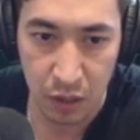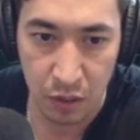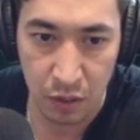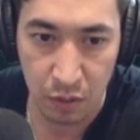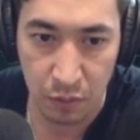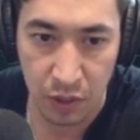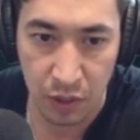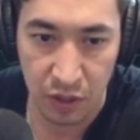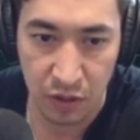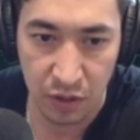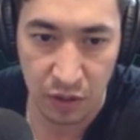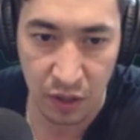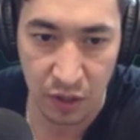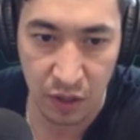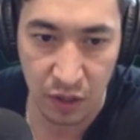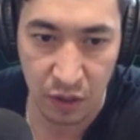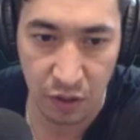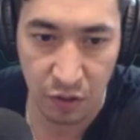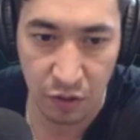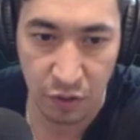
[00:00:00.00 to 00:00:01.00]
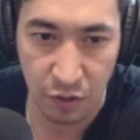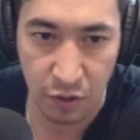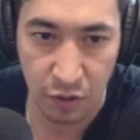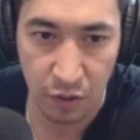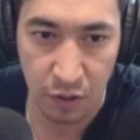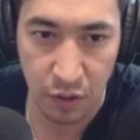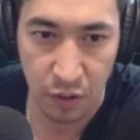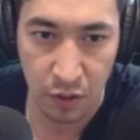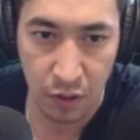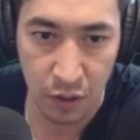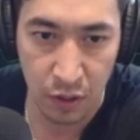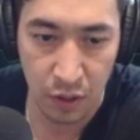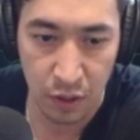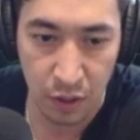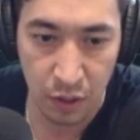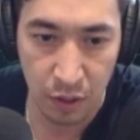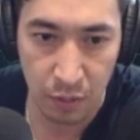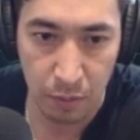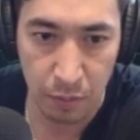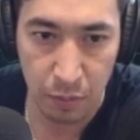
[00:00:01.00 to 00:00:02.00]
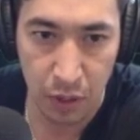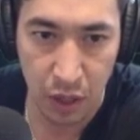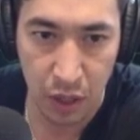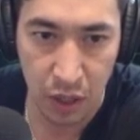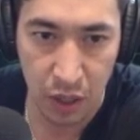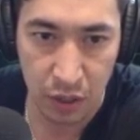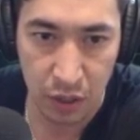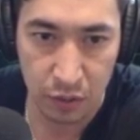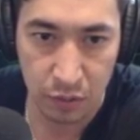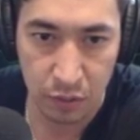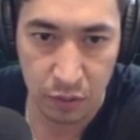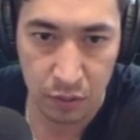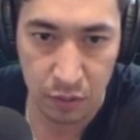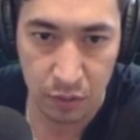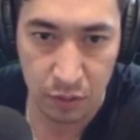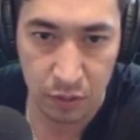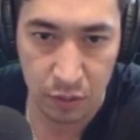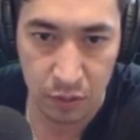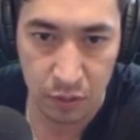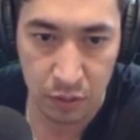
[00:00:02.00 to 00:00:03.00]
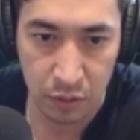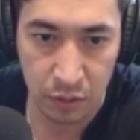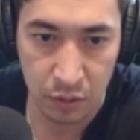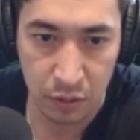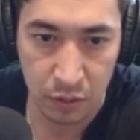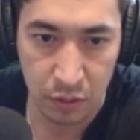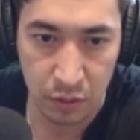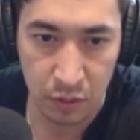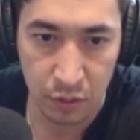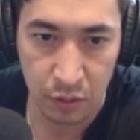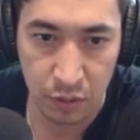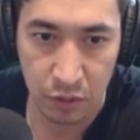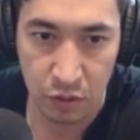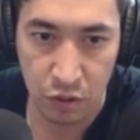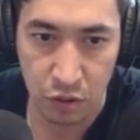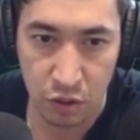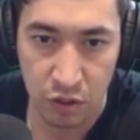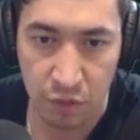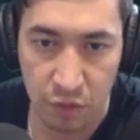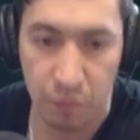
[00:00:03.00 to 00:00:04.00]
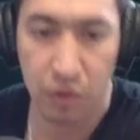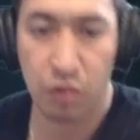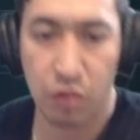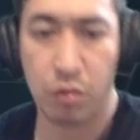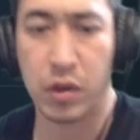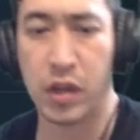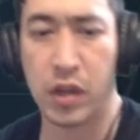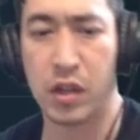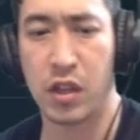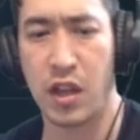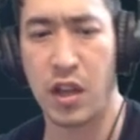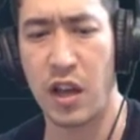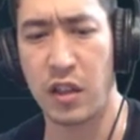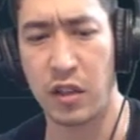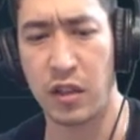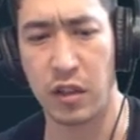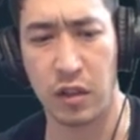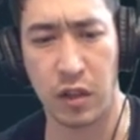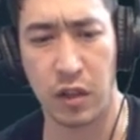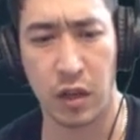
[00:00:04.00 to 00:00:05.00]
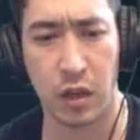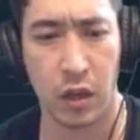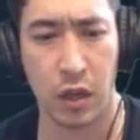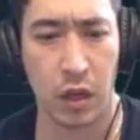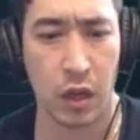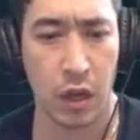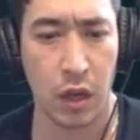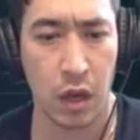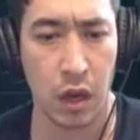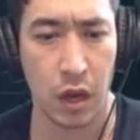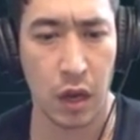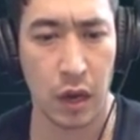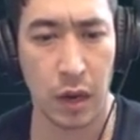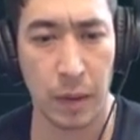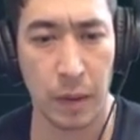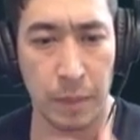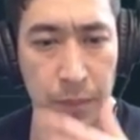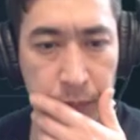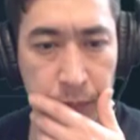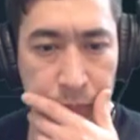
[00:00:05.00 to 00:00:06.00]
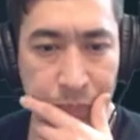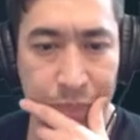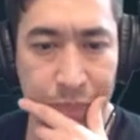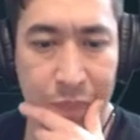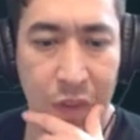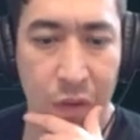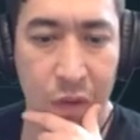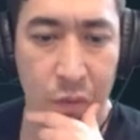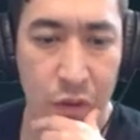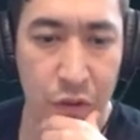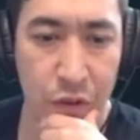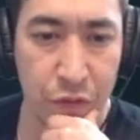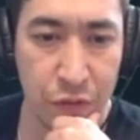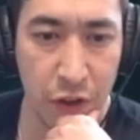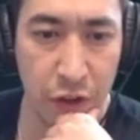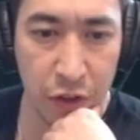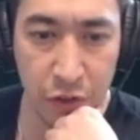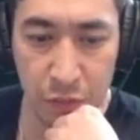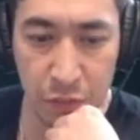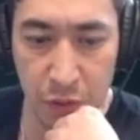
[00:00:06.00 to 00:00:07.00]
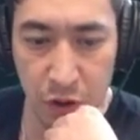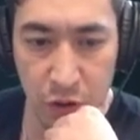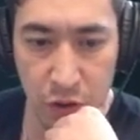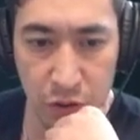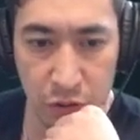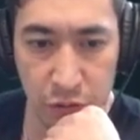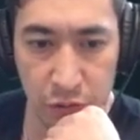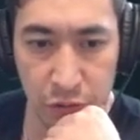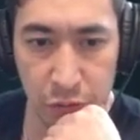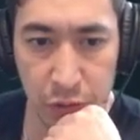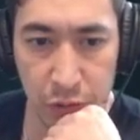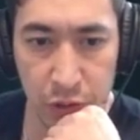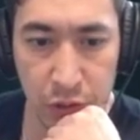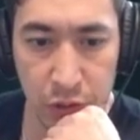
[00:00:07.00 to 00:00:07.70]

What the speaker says: when I say this, but, geez, I've been tweeting a lot lately. Where the fuck is my Arthur tweet?